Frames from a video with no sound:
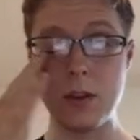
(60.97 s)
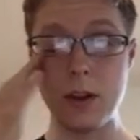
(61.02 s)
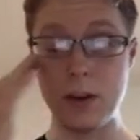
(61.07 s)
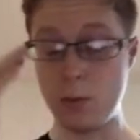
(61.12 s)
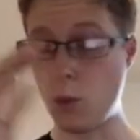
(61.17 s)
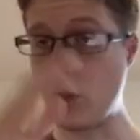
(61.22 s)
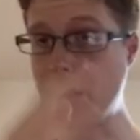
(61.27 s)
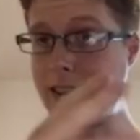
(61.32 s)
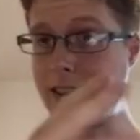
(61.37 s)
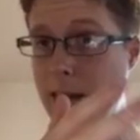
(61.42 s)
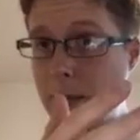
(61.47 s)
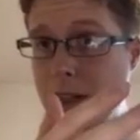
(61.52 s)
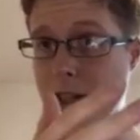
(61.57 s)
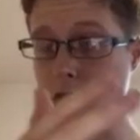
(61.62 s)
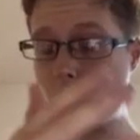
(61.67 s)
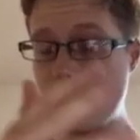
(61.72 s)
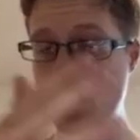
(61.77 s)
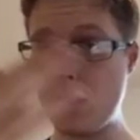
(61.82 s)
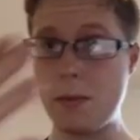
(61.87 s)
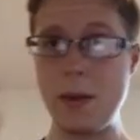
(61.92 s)
in one
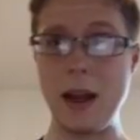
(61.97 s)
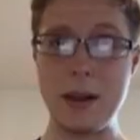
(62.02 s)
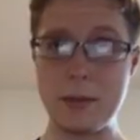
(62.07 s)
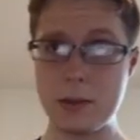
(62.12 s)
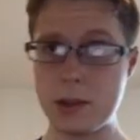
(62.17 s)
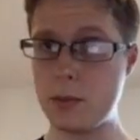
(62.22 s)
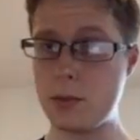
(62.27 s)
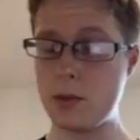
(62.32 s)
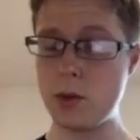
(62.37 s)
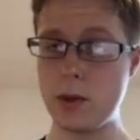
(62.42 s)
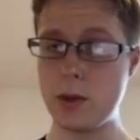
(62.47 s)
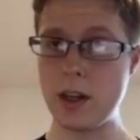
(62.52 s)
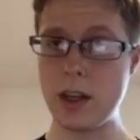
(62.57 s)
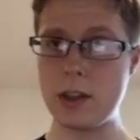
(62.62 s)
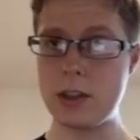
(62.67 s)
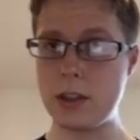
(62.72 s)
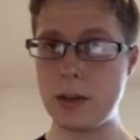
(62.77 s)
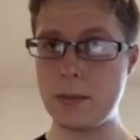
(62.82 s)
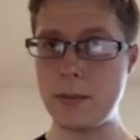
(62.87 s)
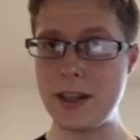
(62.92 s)
dimension and it maps them to
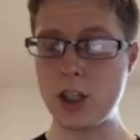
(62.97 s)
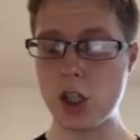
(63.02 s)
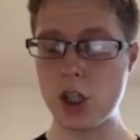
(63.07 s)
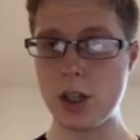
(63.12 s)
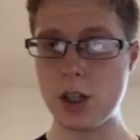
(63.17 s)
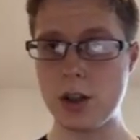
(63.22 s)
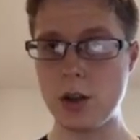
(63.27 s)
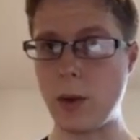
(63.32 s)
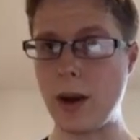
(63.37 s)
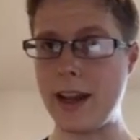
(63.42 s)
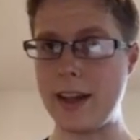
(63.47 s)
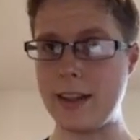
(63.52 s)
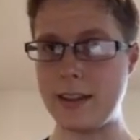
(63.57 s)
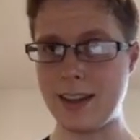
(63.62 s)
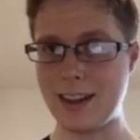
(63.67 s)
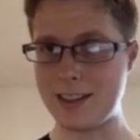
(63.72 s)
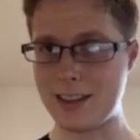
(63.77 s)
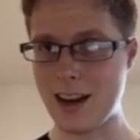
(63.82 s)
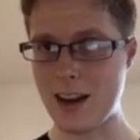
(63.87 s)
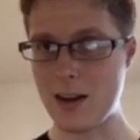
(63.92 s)
another dimension. And the way it
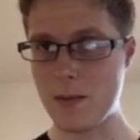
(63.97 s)
does it